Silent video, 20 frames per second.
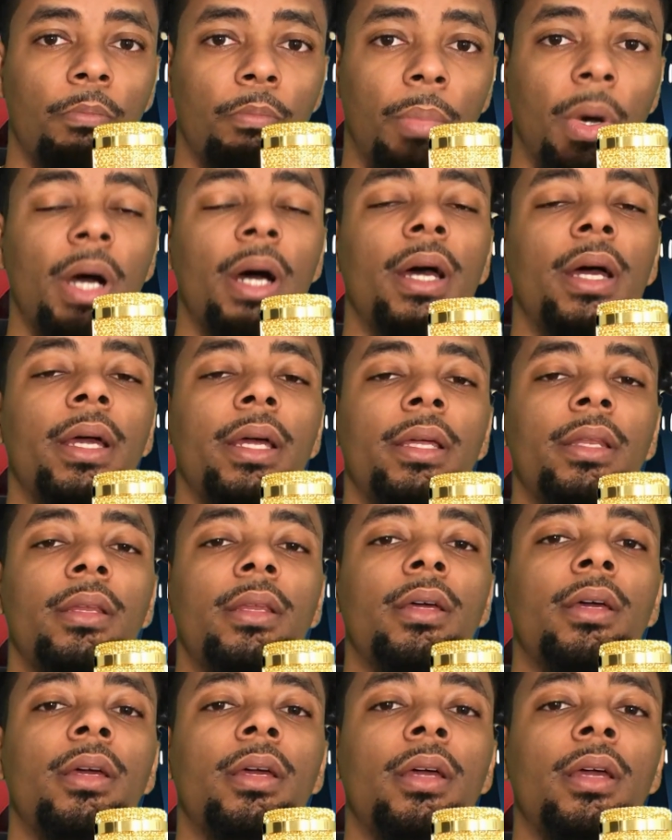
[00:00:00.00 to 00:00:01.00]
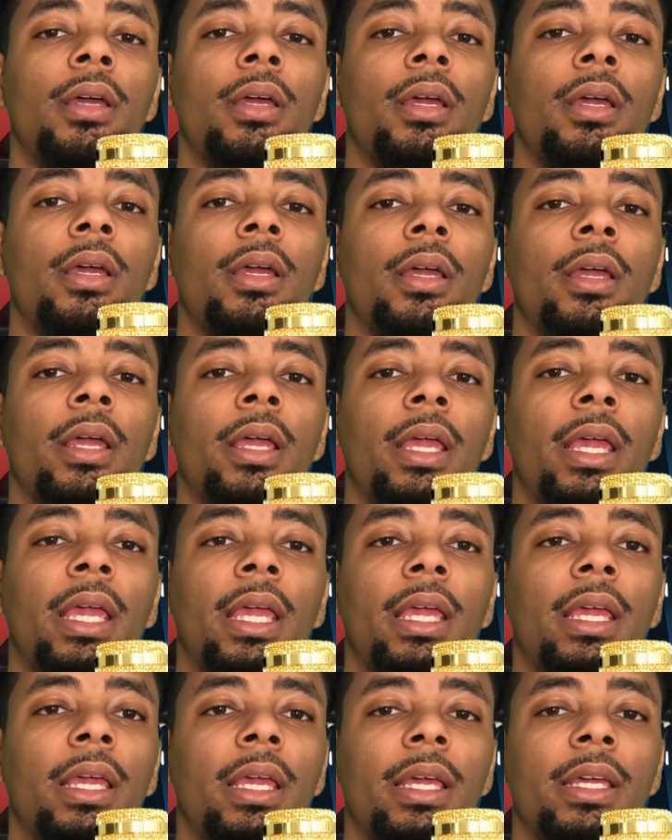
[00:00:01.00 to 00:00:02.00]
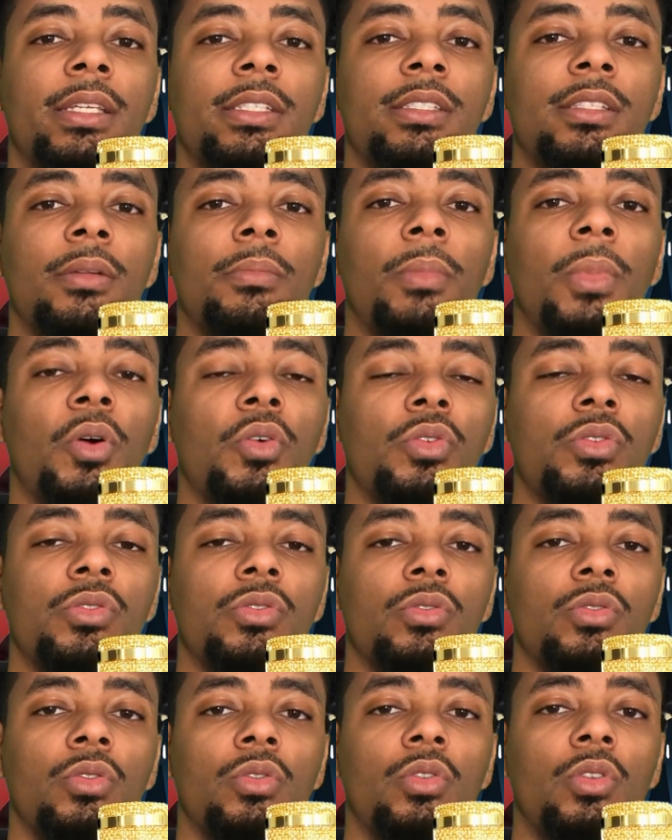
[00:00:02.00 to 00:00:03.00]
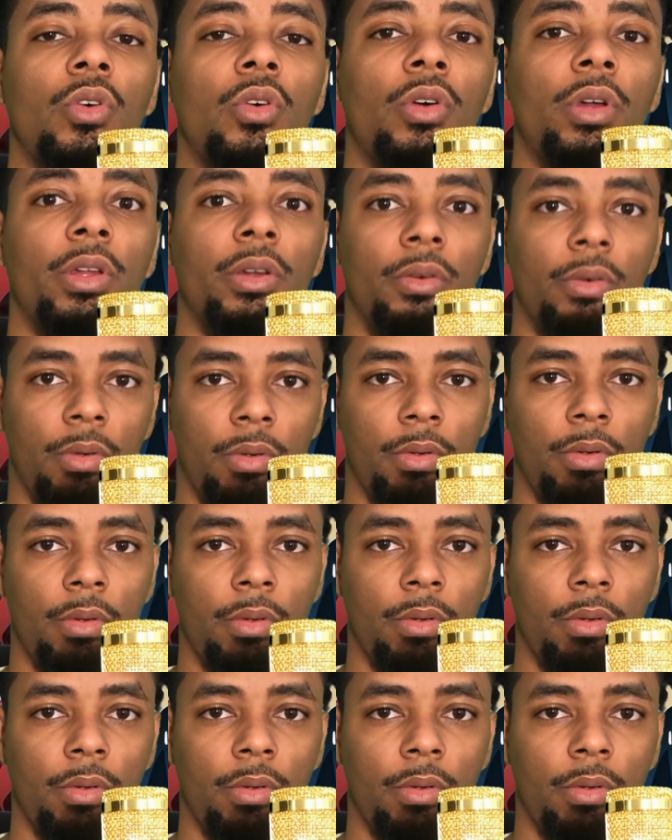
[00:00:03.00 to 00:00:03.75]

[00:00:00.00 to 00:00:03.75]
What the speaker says: but he is the most loyal